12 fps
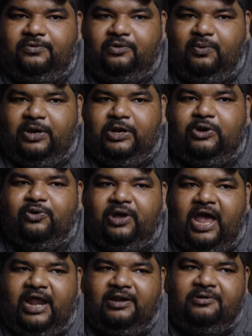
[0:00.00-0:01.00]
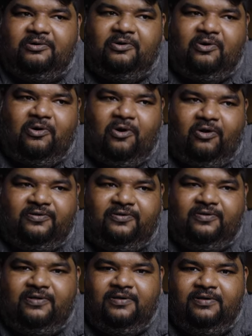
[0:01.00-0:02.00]
So when you look at
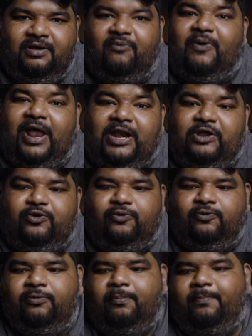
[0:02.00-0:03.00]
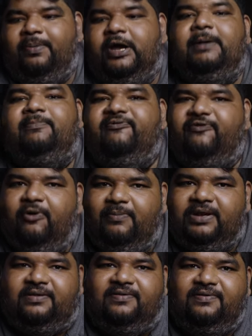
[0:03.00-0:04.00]
cost, value per
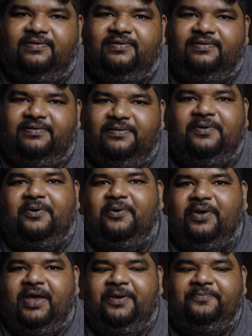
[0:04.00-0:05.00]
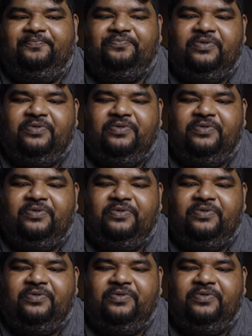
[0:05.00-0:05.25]
performance, okay,